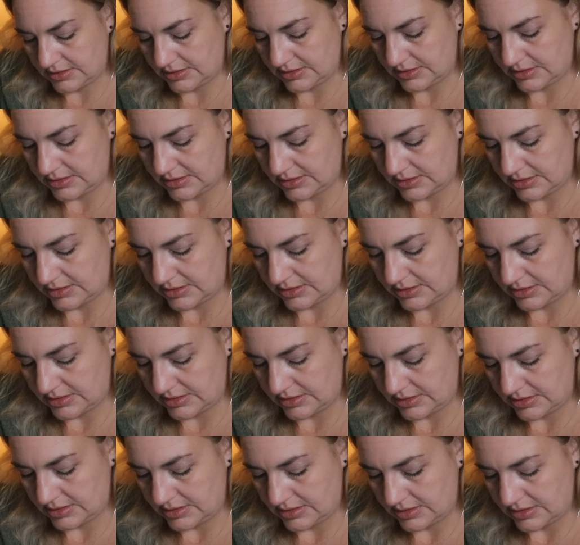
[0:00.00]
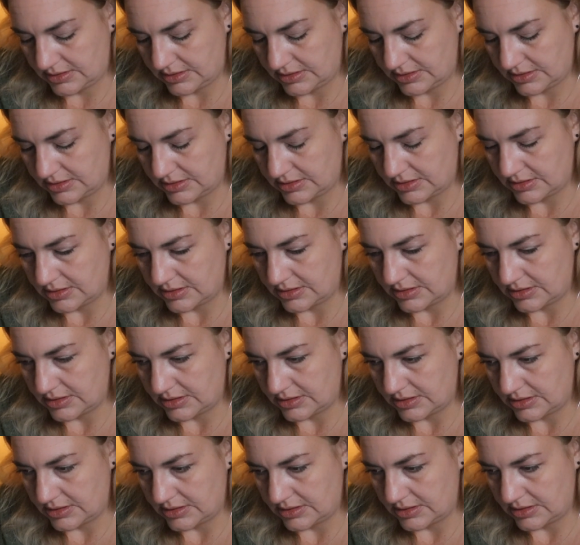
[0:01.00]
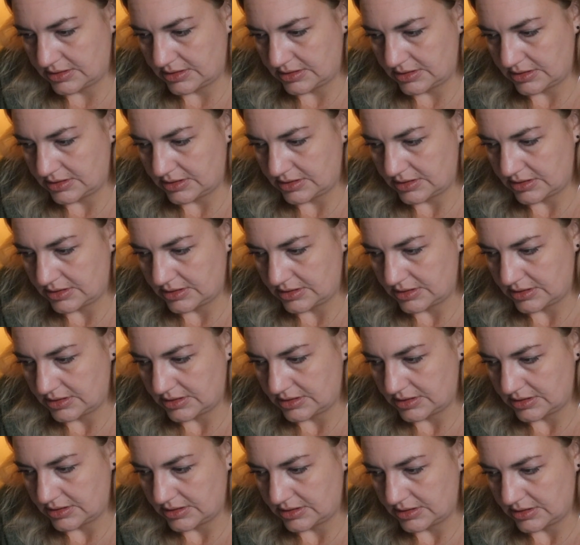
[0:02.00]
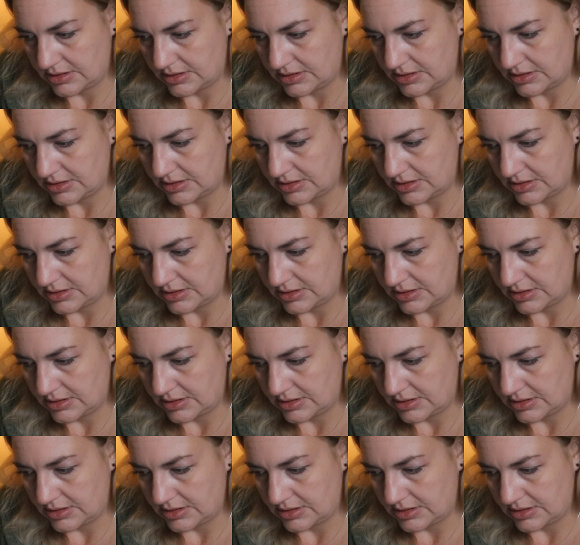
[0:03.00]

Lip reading: Nothing is said.